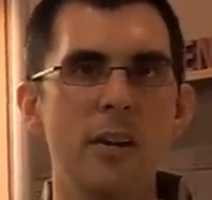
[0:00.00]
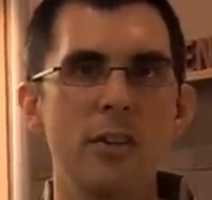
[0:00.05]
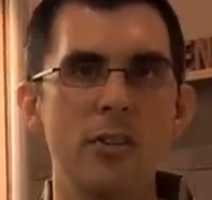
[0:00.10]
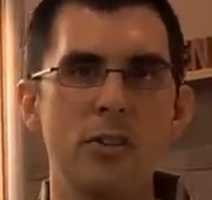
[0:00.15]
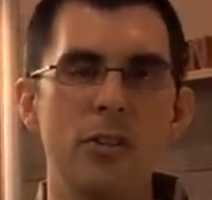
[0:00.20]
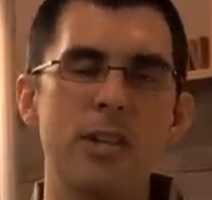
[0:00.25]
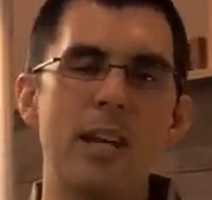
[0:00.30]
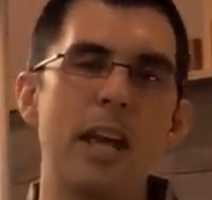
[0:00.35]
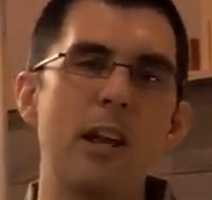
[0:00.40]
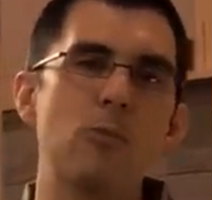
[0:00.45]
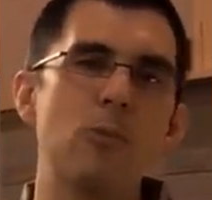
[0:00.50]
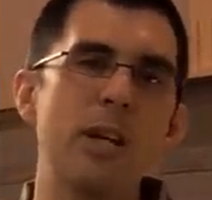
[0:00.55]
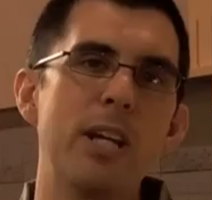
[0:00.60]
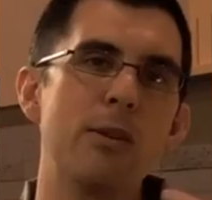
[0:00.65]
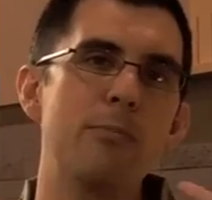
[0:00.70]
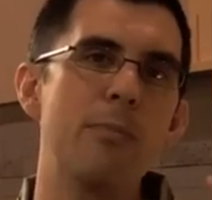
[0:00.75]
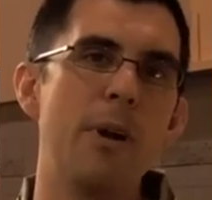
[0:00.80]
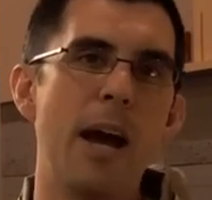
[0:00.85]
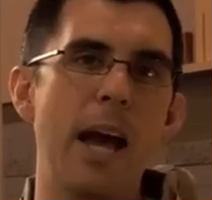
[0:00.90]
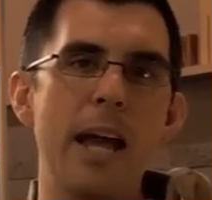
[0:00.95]
So again, we
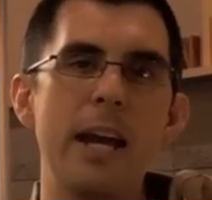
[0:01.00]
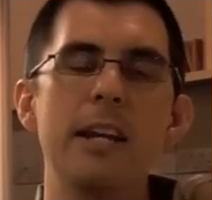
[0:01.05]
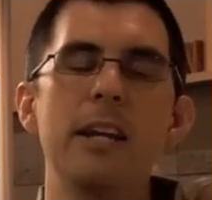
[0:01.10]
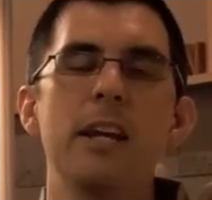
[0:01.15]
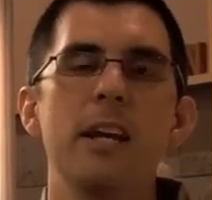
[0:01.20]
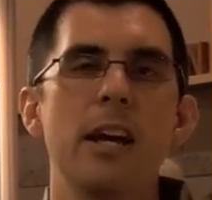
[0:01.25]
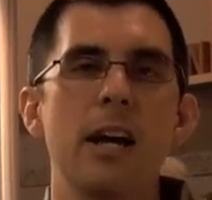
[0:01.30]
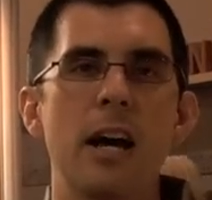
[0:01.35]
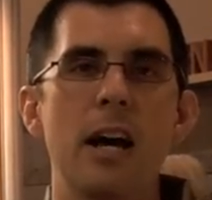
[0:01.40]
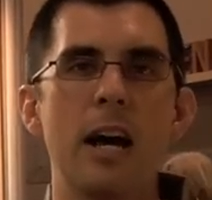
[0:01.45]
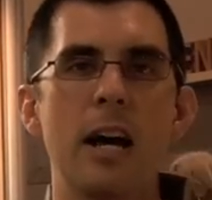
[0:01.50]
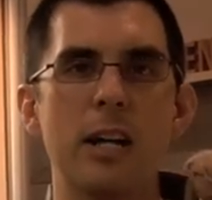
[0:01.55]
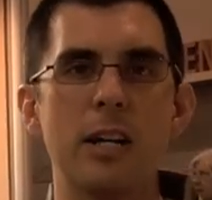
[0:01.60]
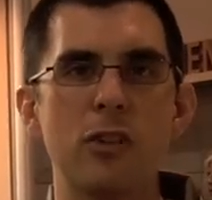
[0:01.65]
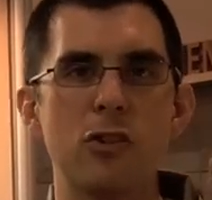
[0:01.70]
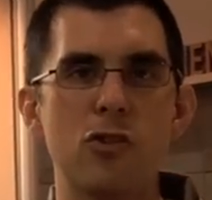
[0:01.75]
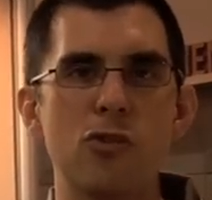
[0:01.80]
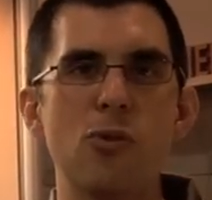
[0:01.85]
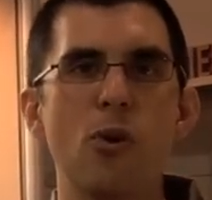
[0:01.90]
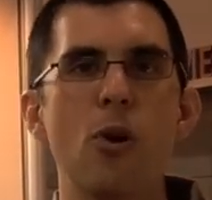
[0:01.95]
combine uh,
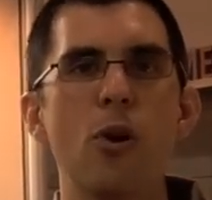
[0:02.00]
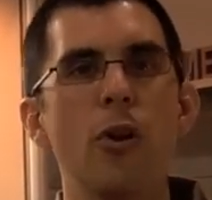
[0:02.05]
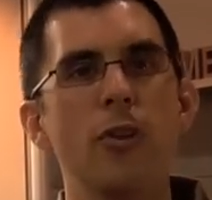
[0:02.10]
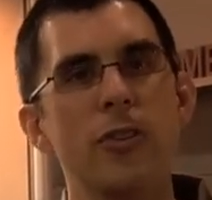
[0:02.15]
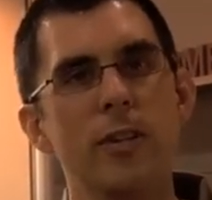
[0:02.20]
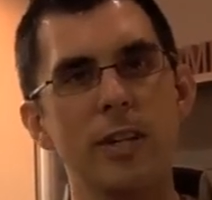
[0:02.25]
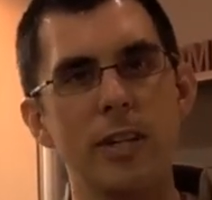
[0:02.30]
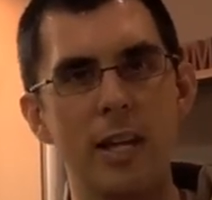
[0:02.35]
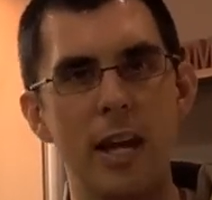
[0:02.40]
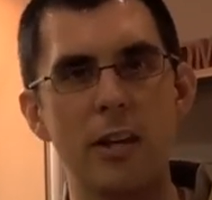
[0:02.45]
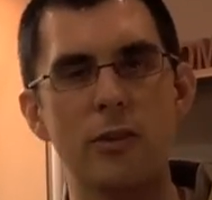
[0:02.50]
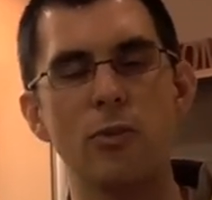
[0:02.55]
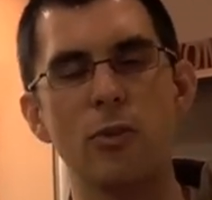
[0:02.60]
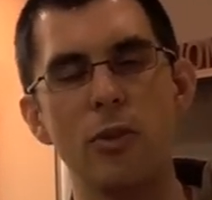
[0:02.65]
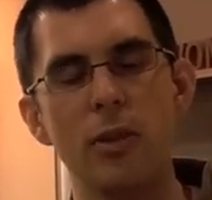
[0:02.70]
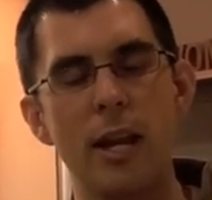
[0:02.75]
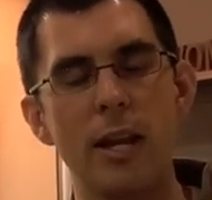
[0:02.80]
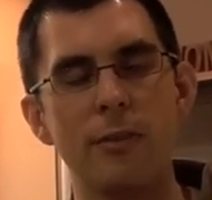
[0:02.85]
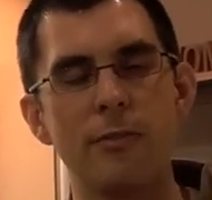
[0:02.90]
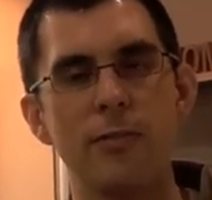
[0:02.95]
controls in the actual
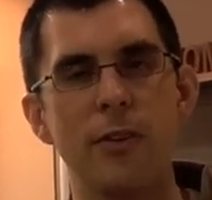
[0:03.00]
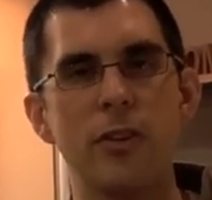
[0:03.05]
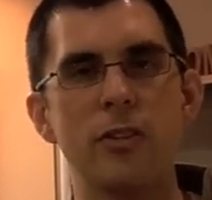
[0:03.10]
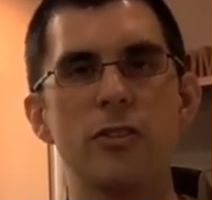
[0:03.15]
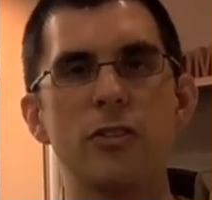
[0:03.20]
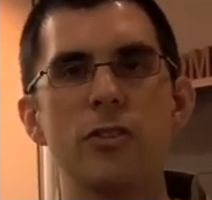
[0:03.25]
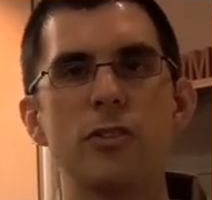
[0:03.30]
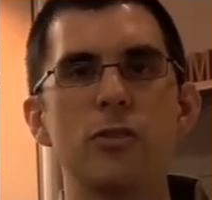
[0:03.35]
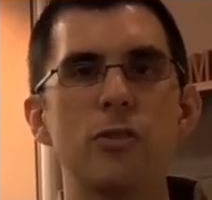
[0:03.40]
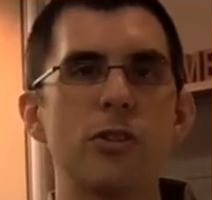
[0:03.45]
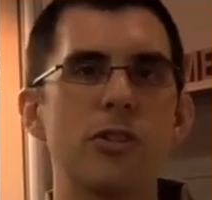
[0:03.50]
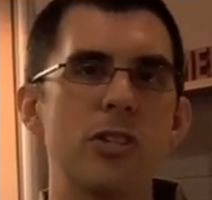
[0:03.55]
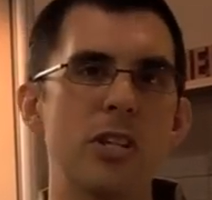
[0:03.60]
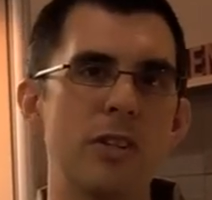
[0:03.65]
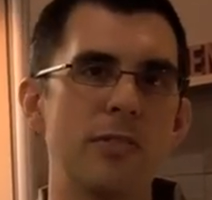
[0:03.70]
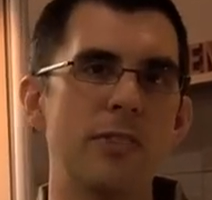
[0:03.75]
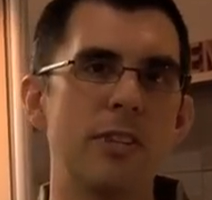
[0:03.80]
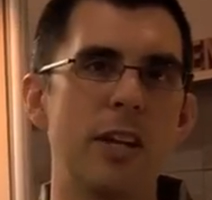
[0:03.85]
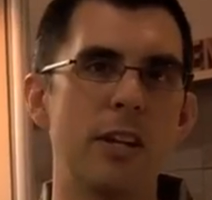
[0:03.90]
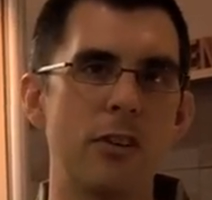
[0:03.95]
light fixture to
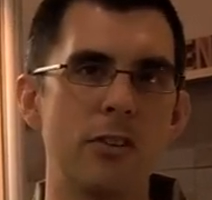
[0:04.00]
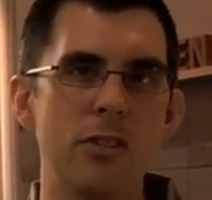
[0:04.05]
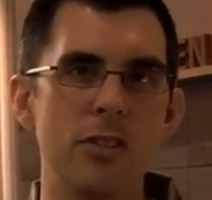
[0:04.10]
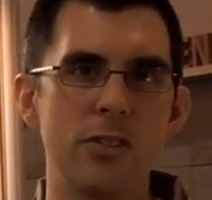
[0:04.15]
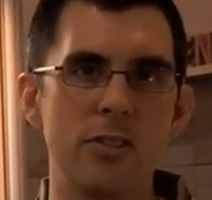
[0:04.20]
achieve the energy